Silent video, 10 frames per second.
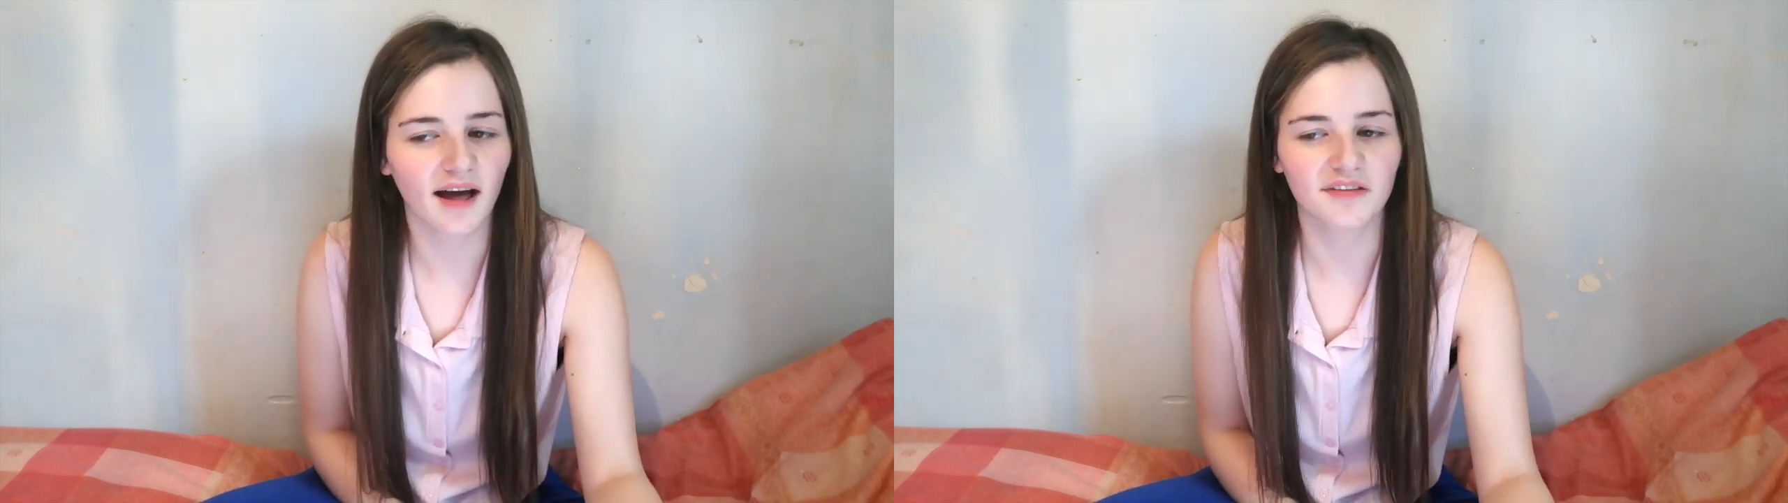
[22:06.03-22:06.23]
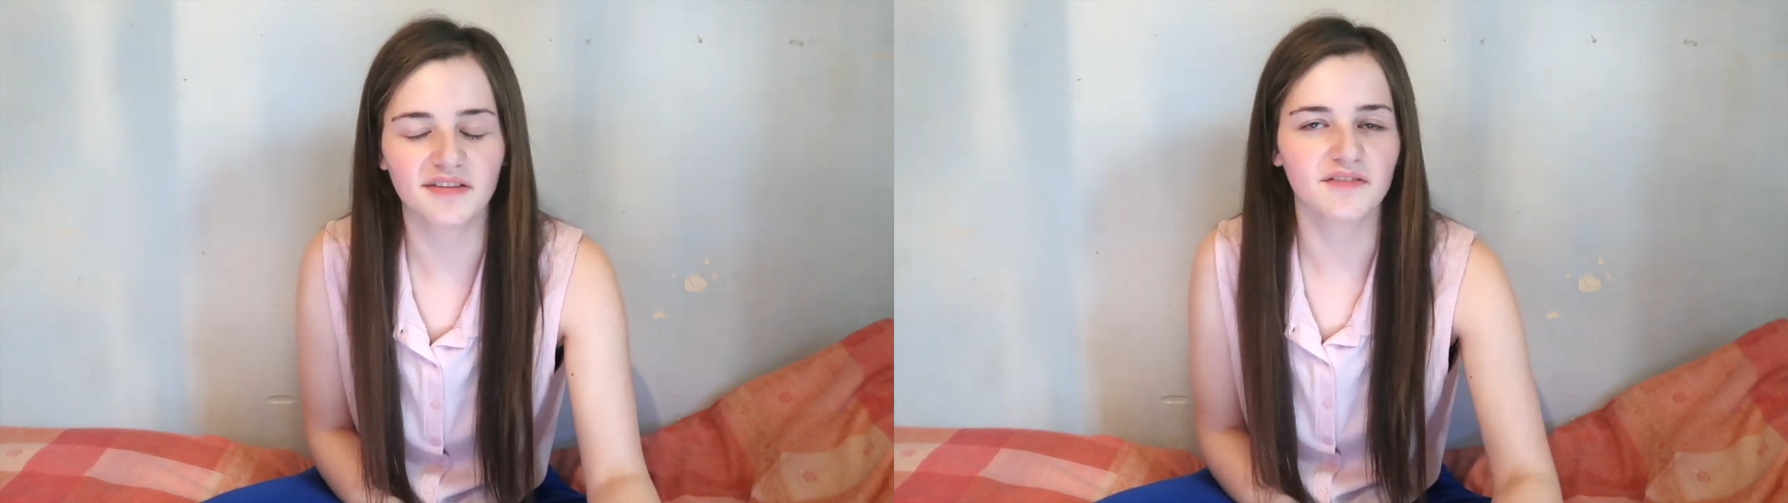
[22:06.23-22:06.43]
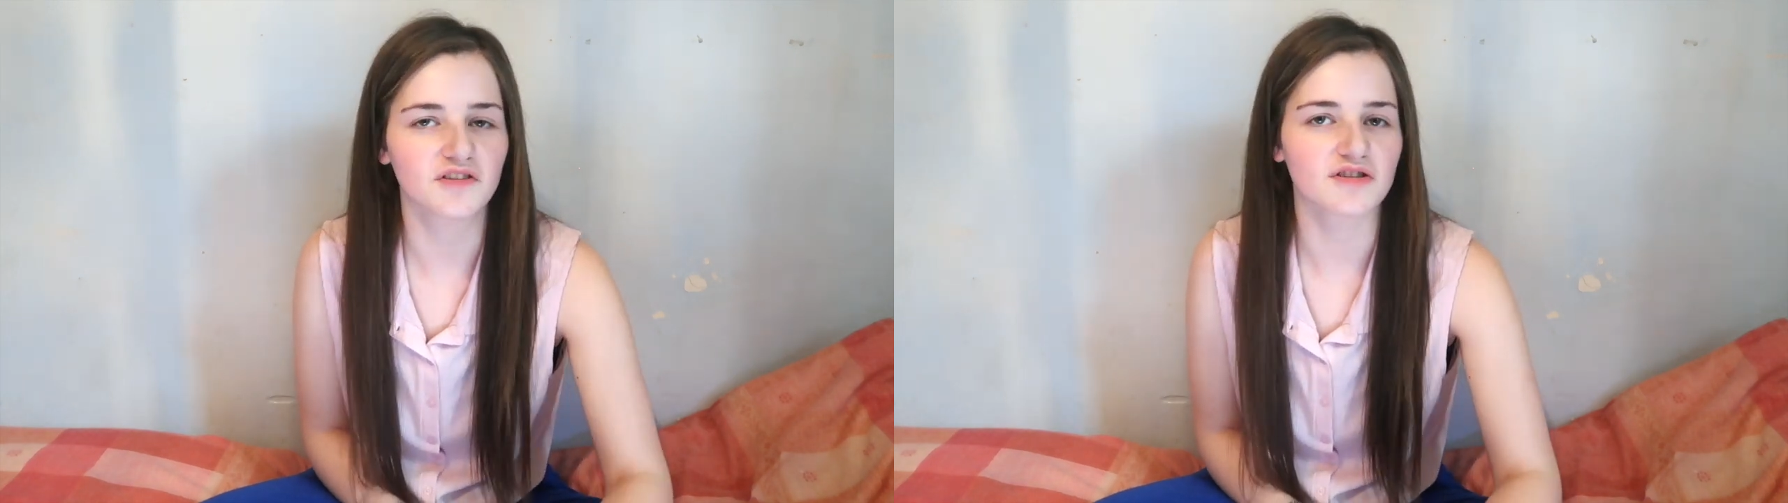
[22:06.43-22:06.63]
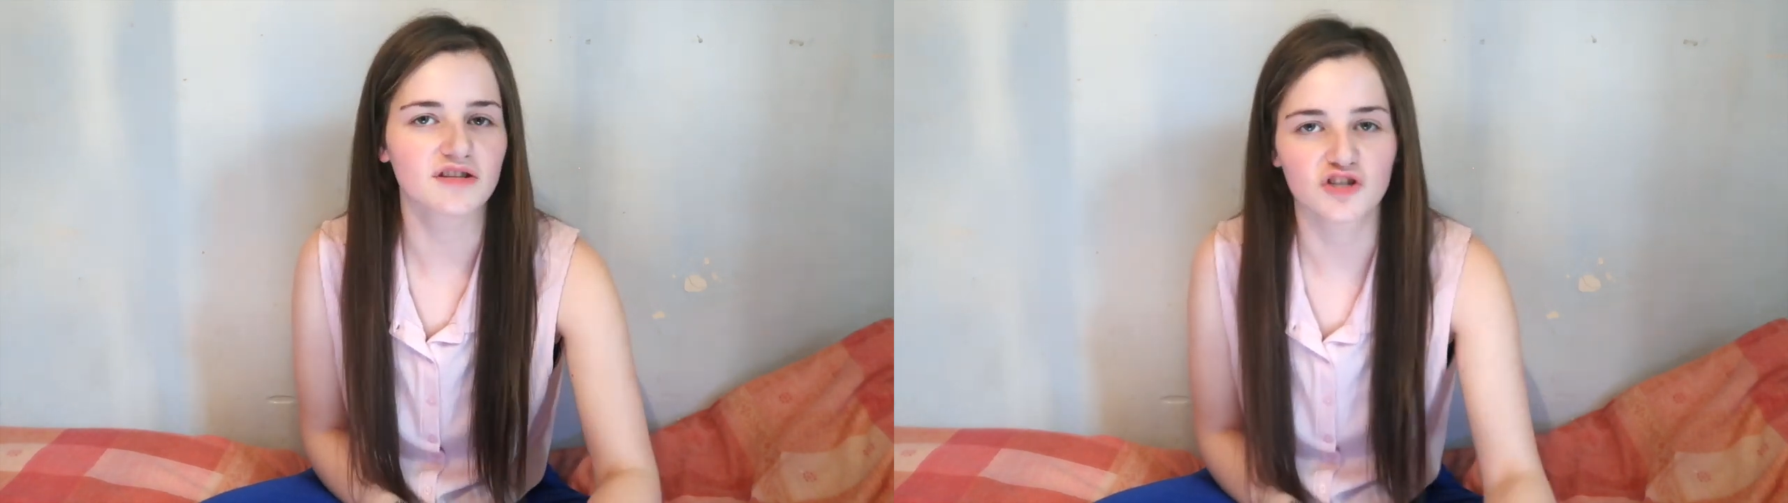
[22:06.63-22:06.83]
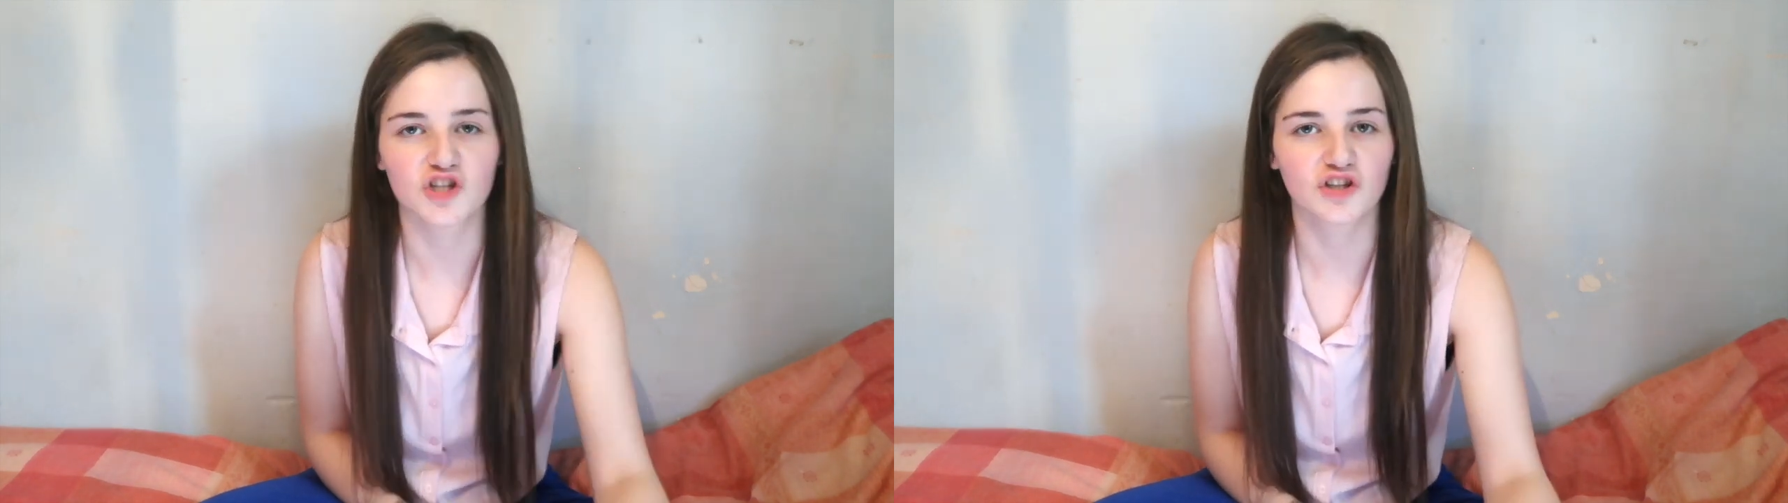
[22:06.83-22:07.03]
I think they've done
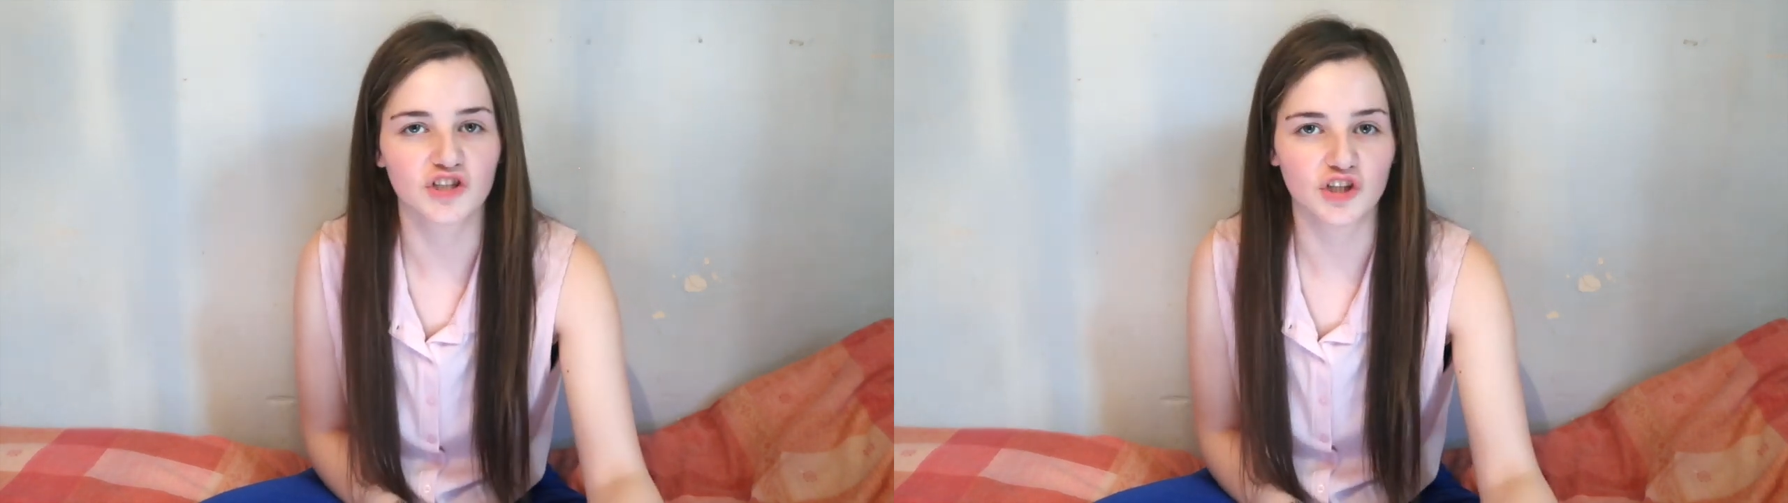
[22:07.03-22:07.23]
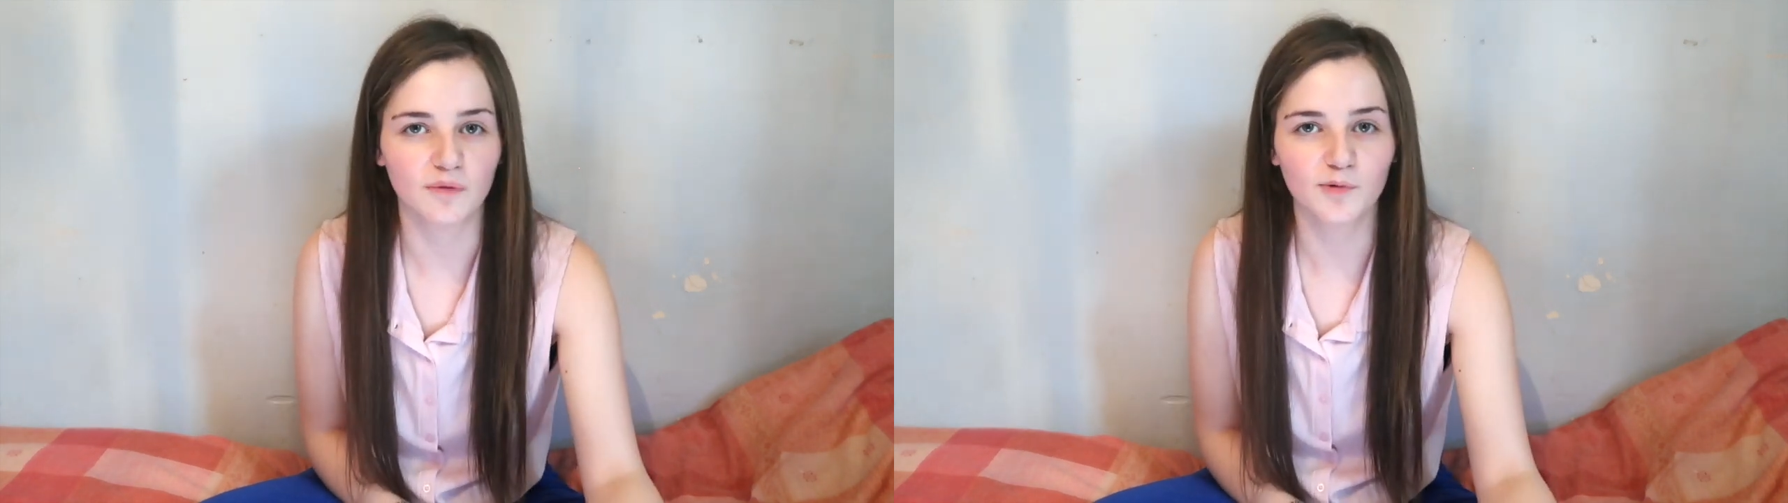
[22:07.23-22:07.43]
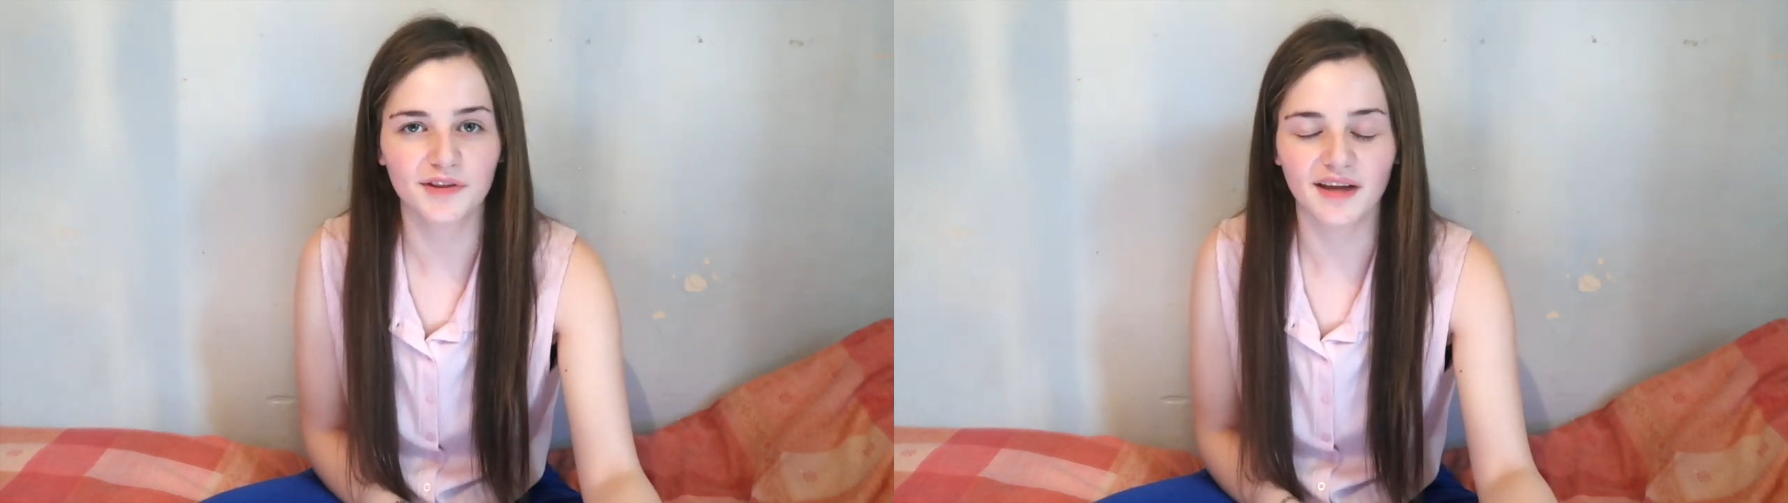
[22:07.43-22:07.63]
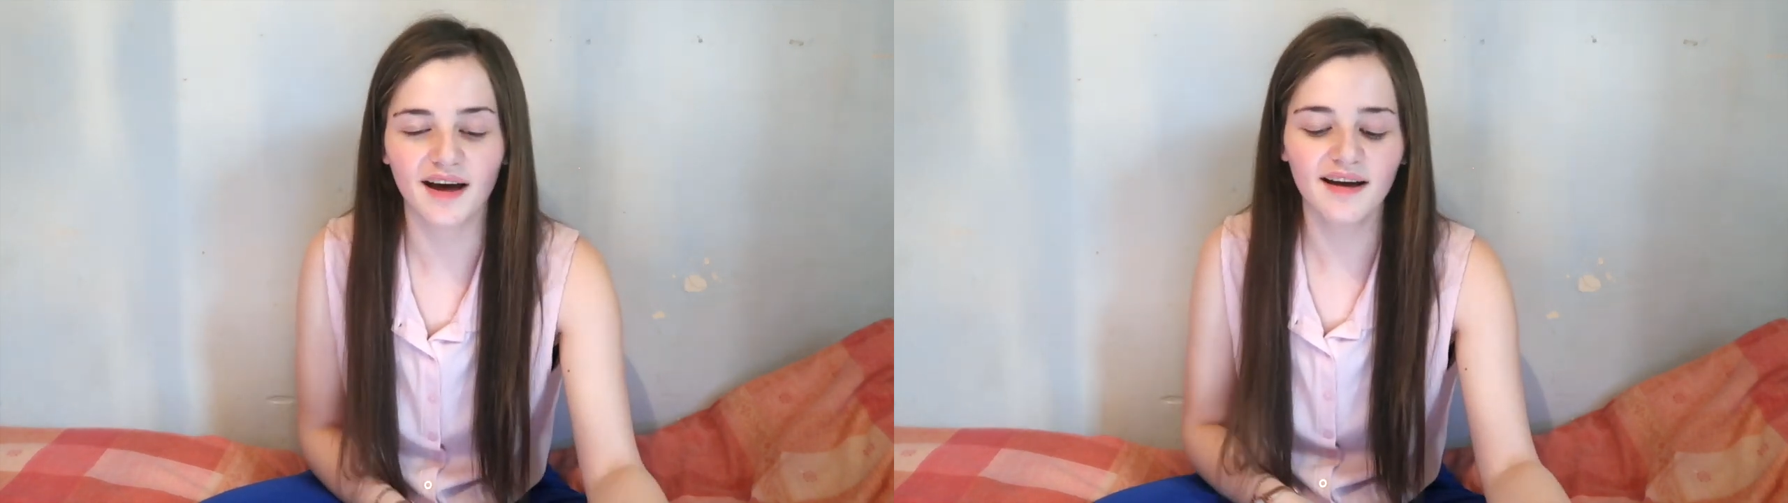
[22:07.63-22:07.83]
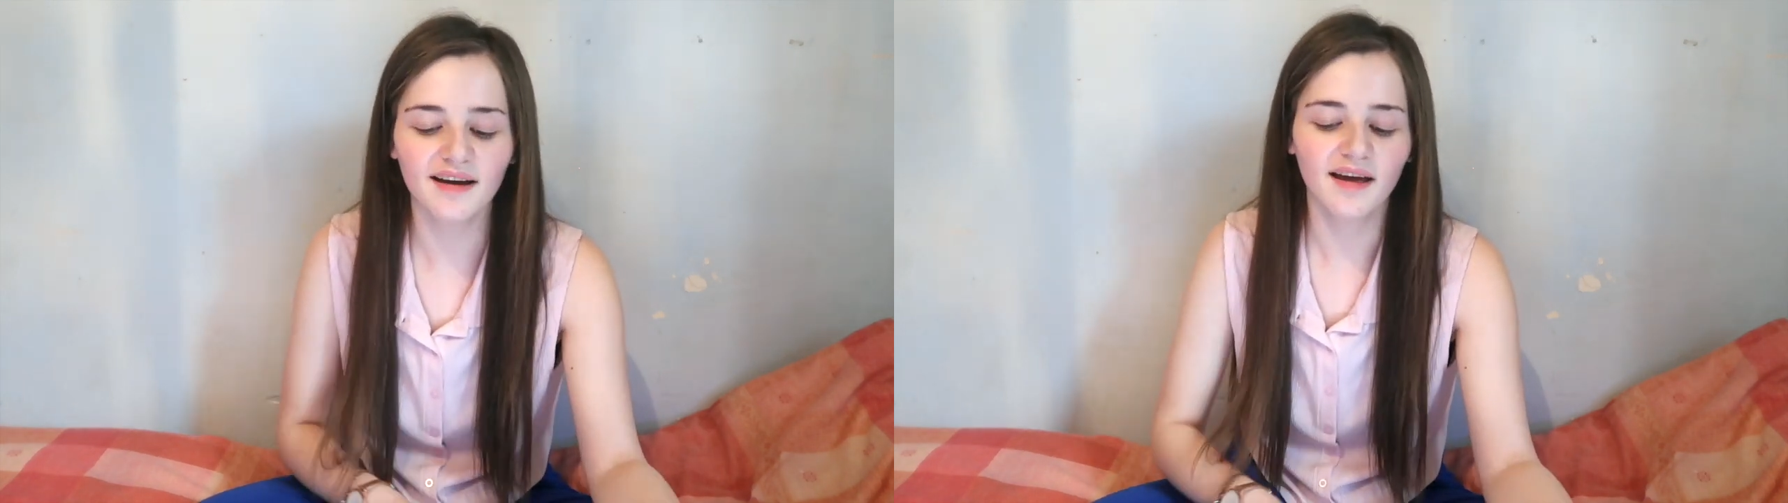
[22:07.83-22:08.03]
such a good job with
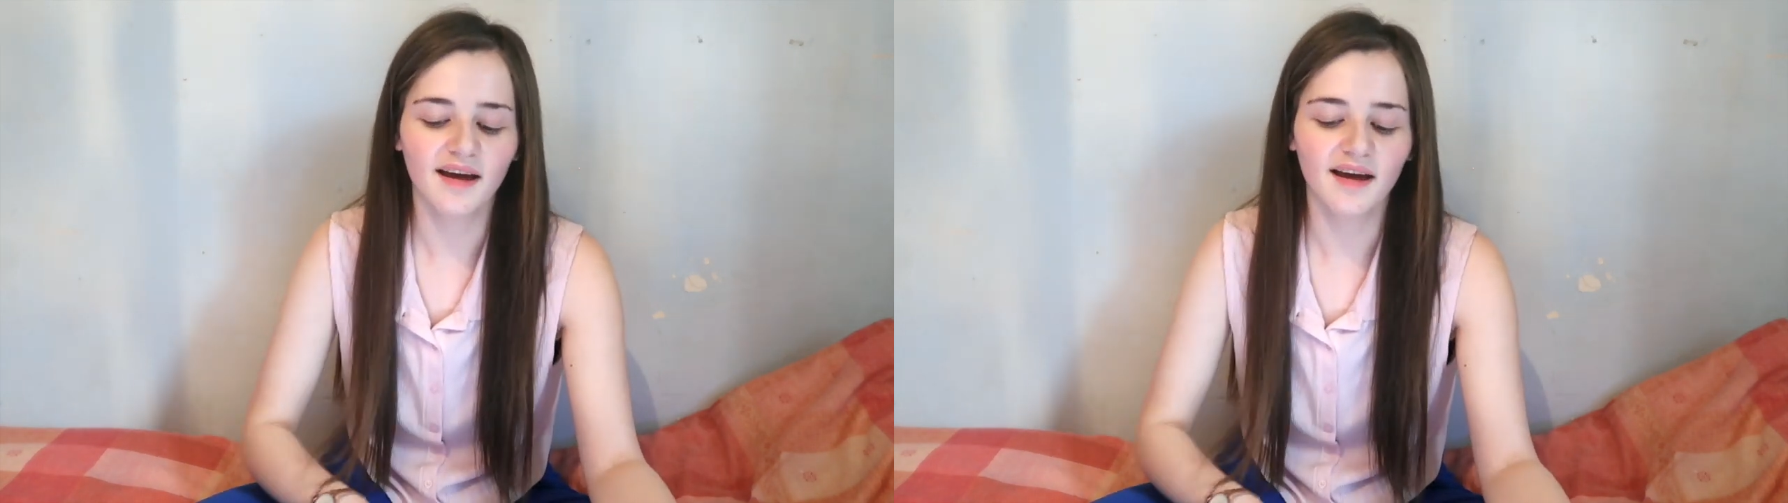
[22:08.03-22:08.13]
that.